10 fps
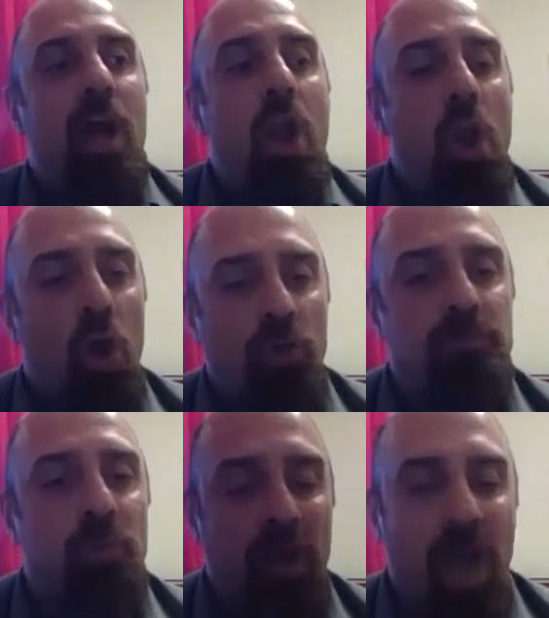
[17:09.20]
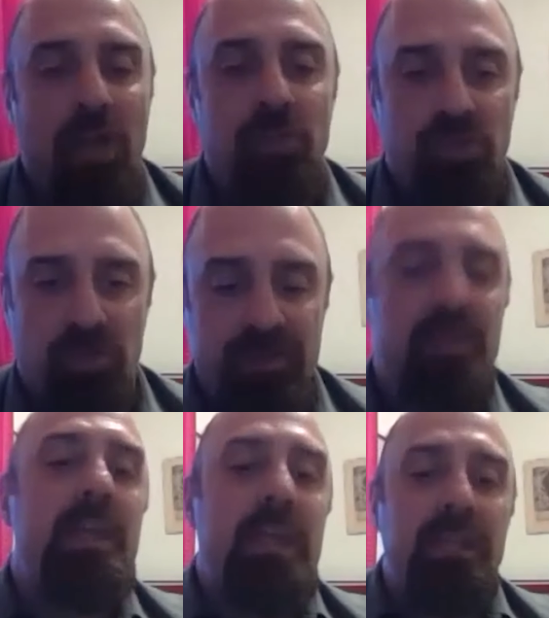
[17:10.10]
a lot more actions
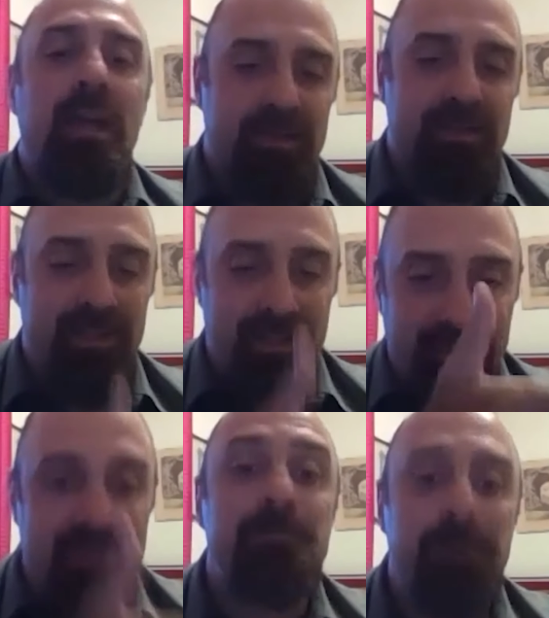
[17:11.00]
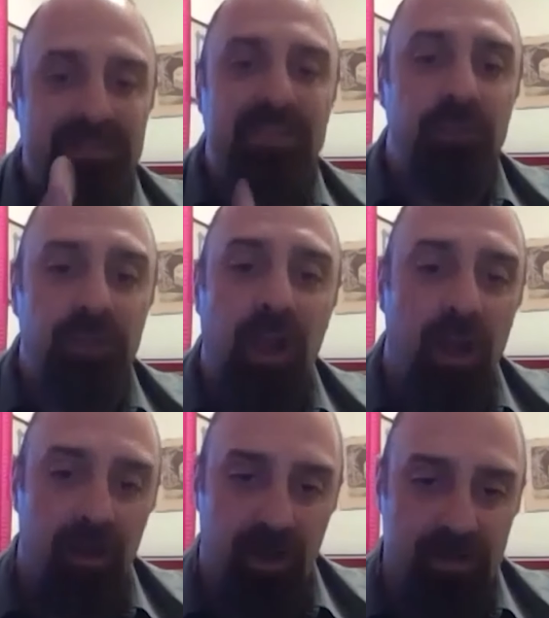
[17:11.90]
in, as I said, in the specific
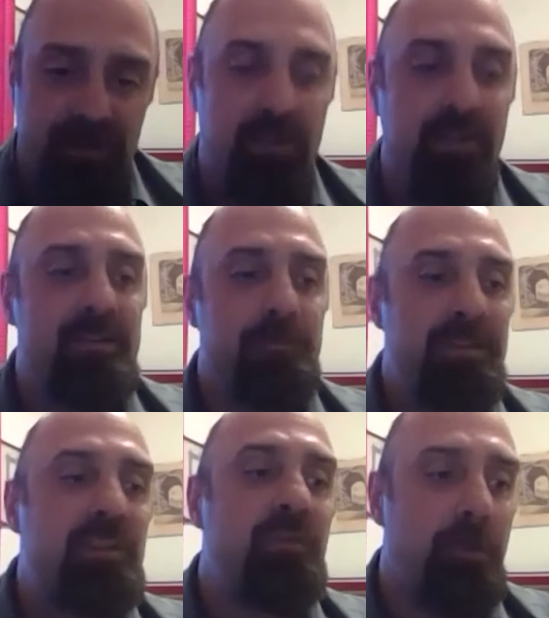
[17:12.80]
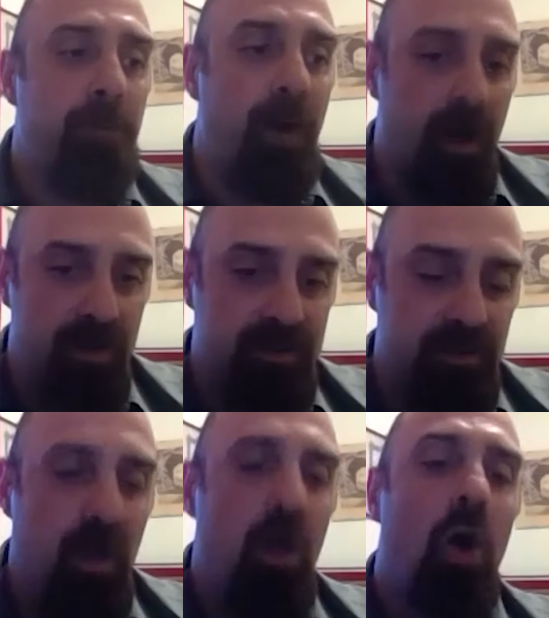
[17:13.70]
areas and in the specific parts
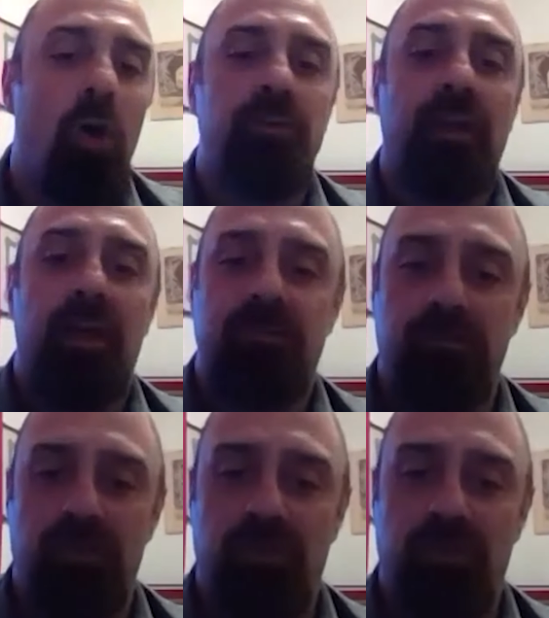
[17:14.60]
of the customer